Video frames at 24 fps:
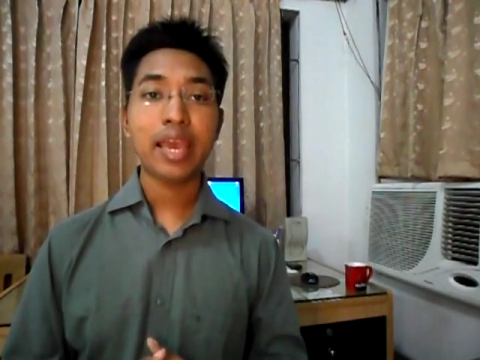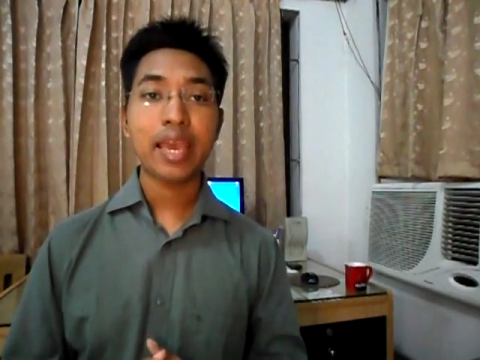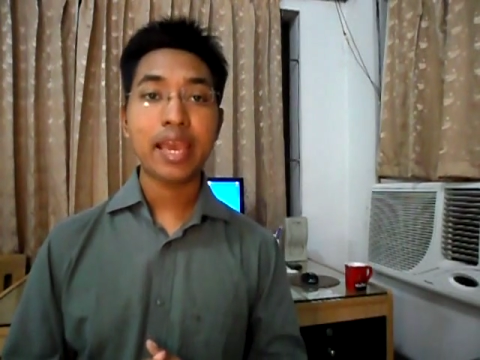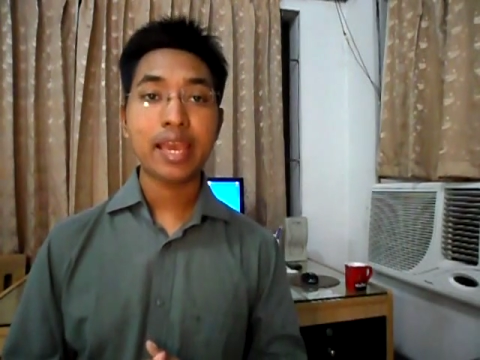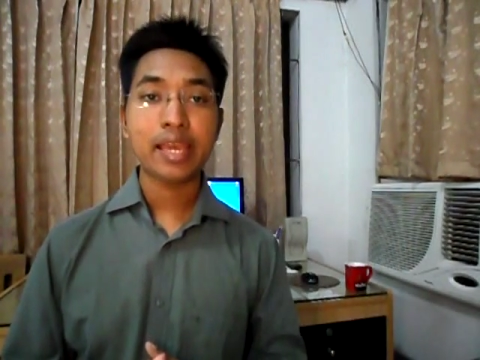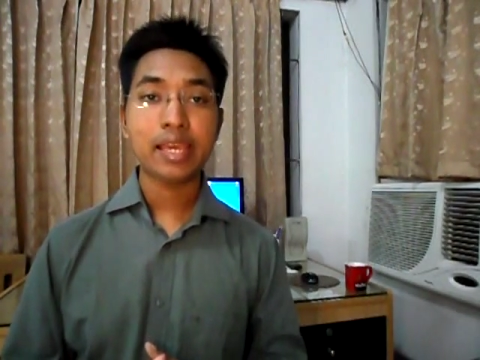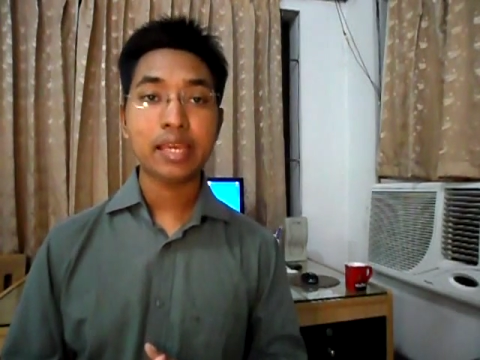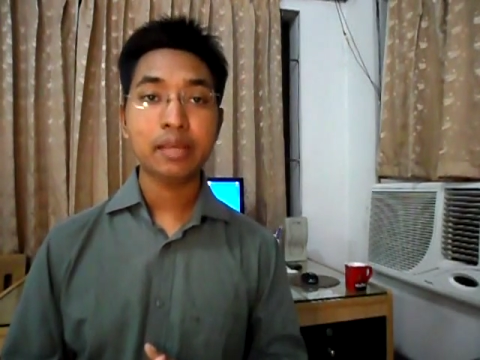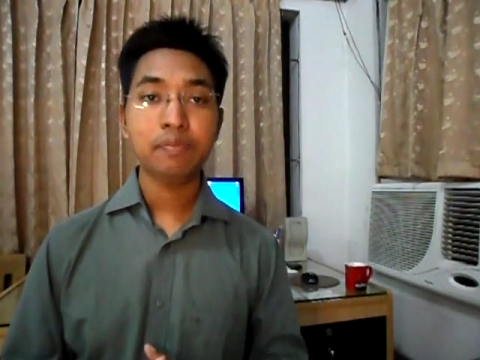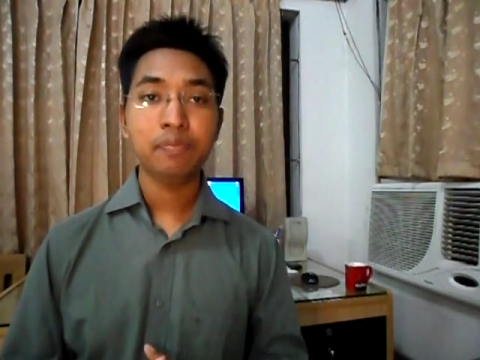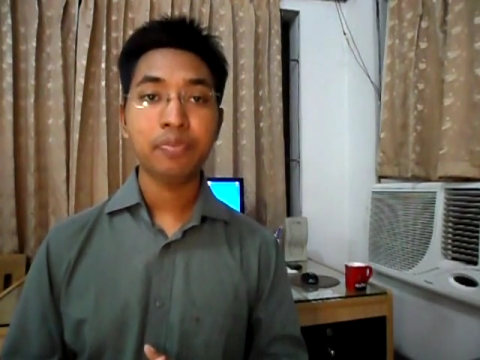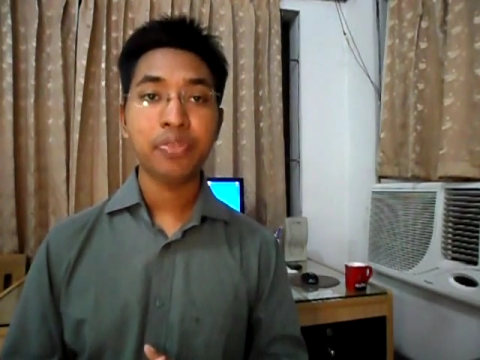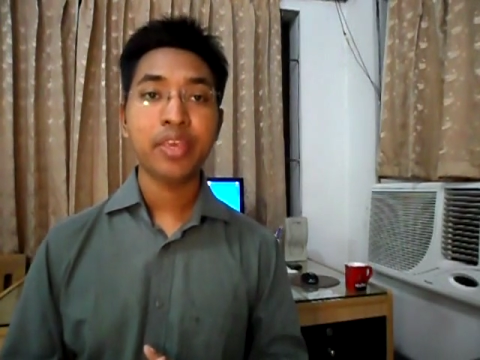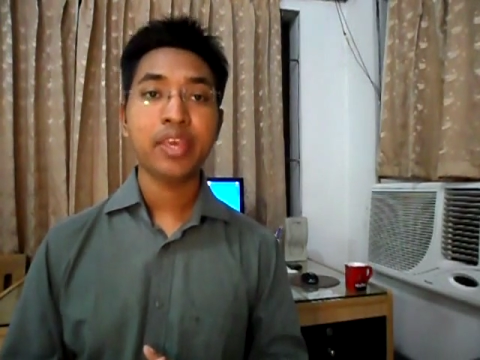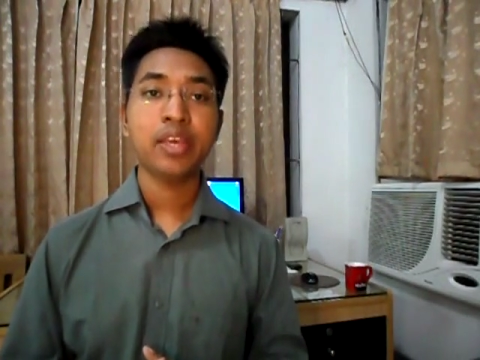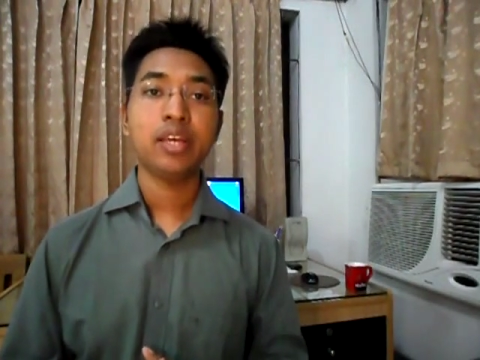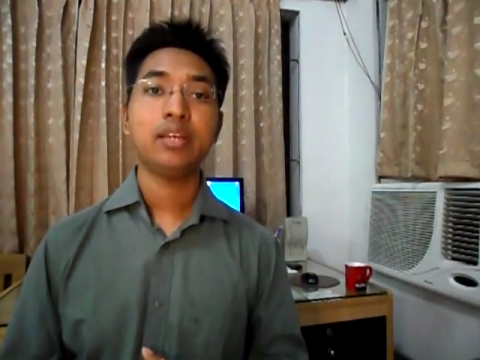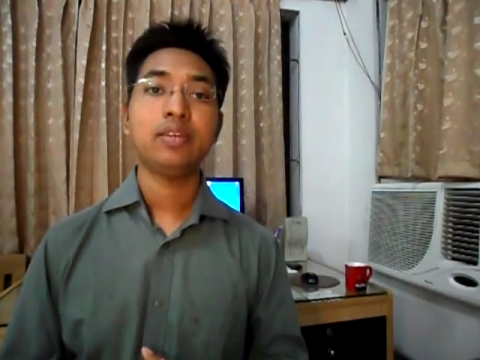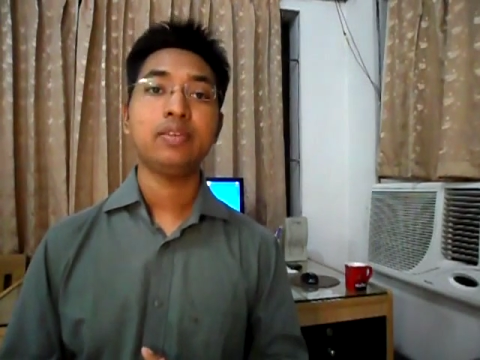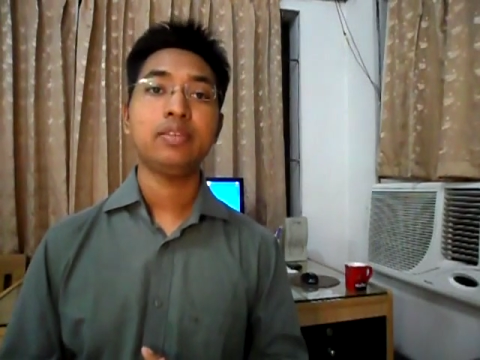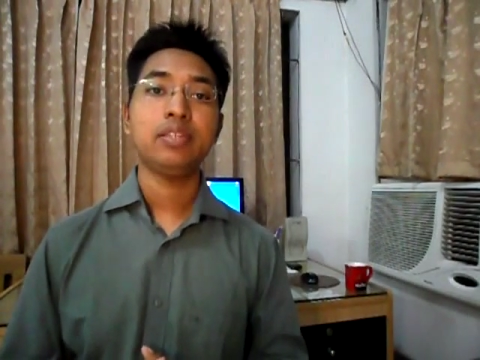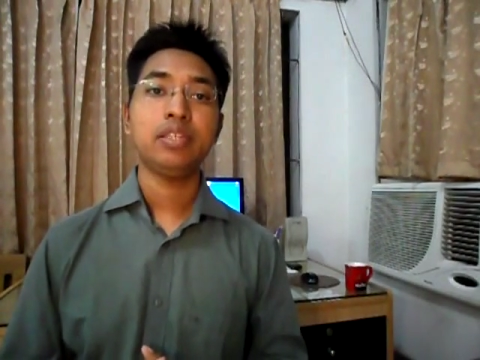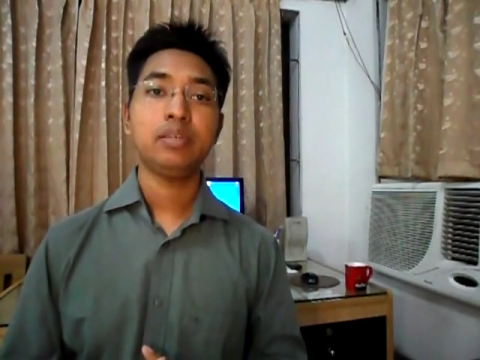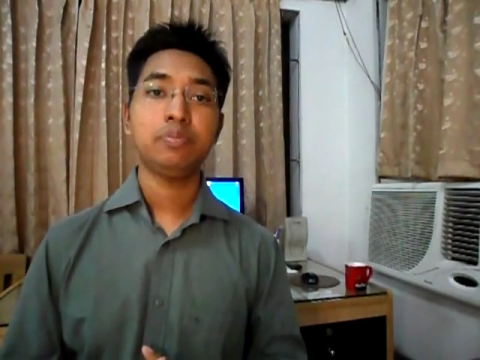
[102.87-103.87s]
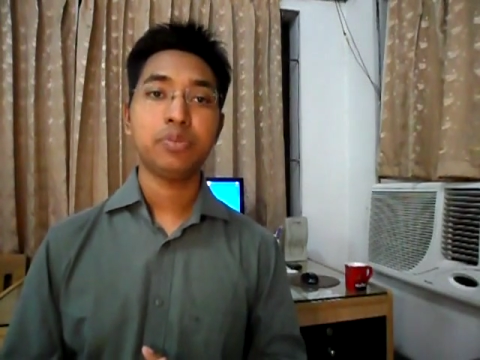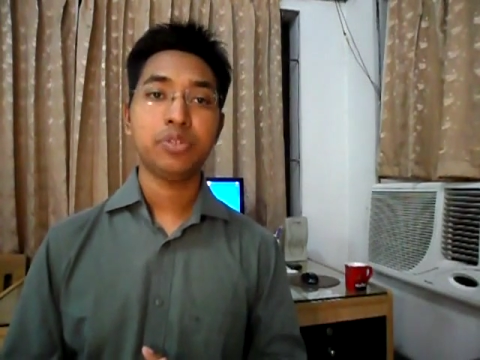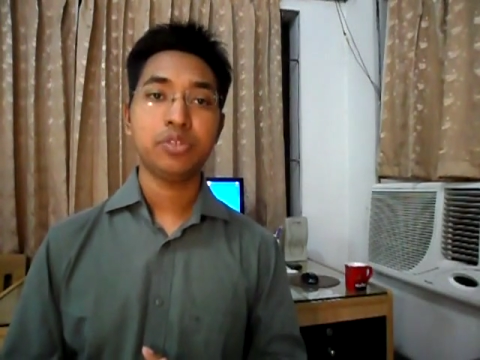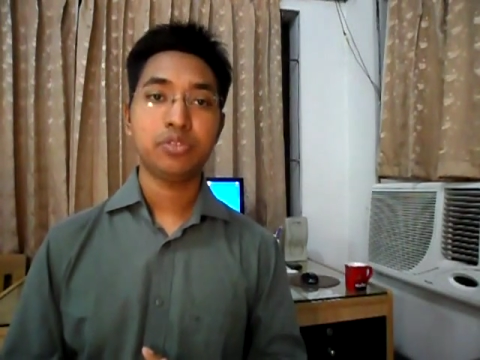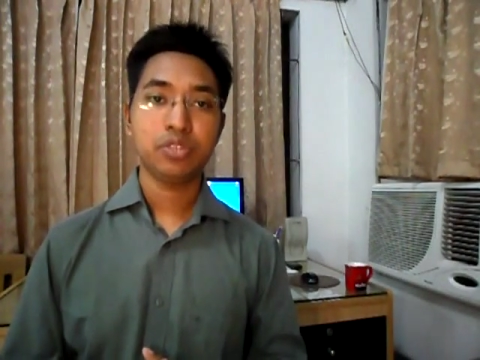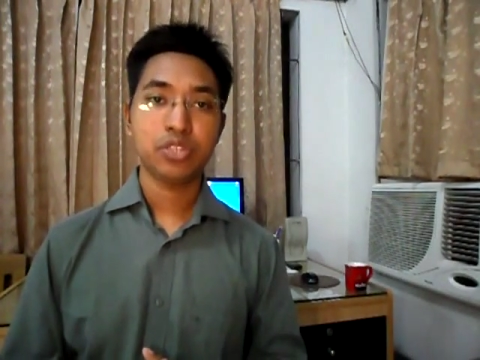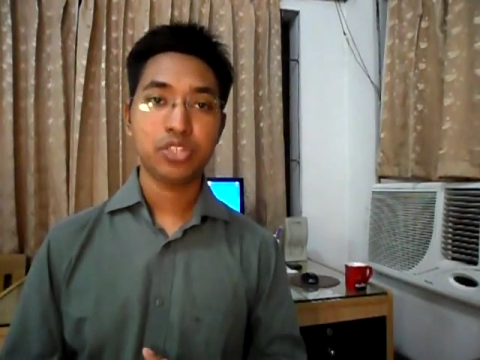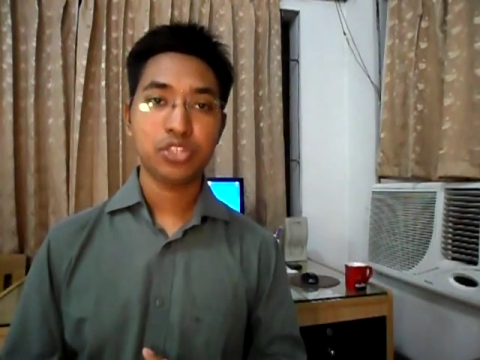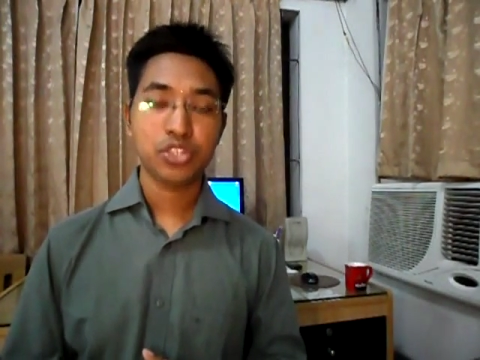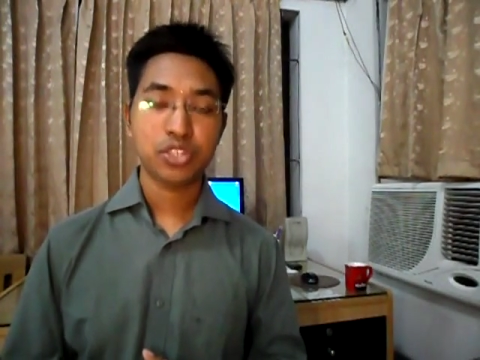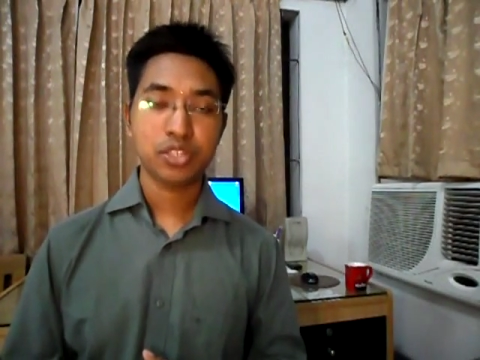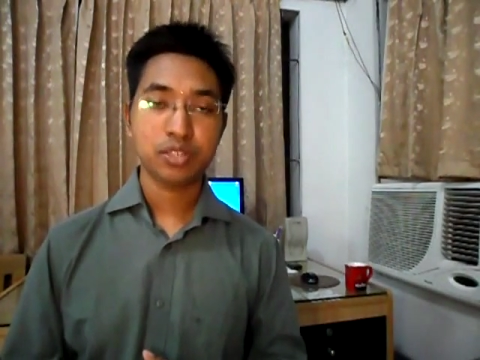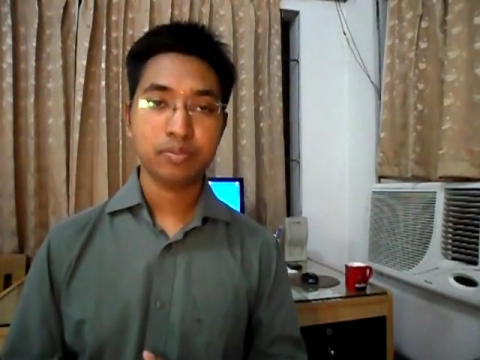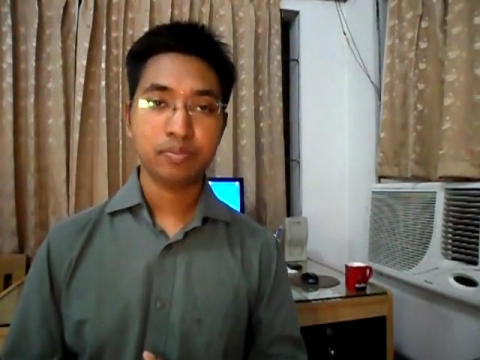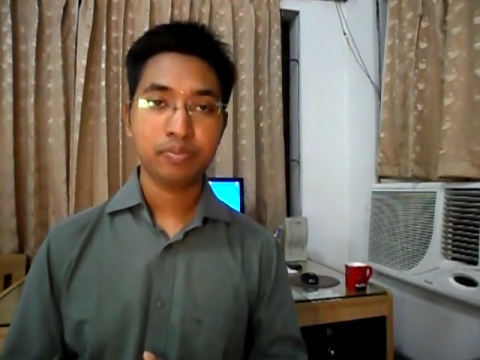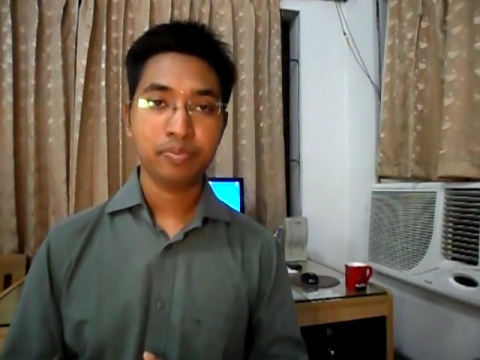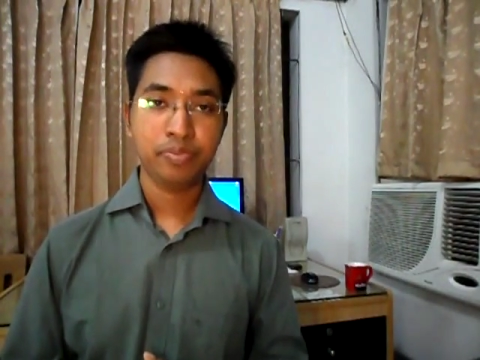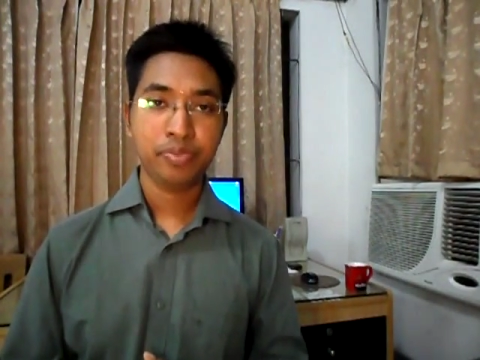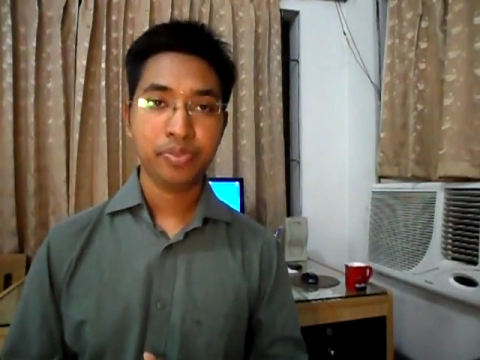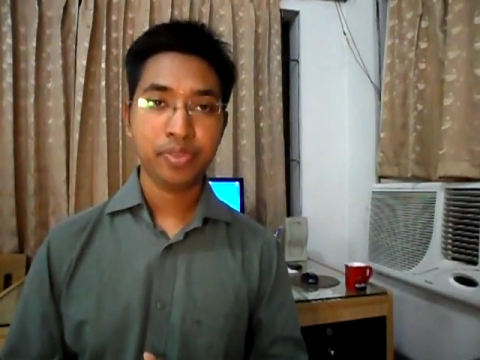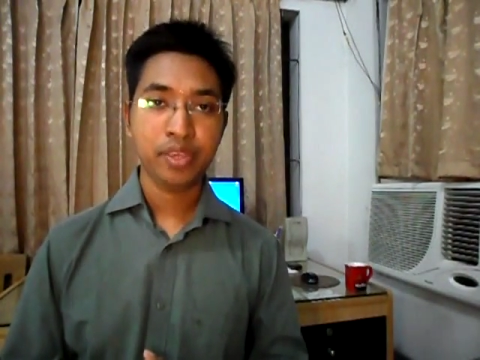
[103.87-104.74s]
A deposition.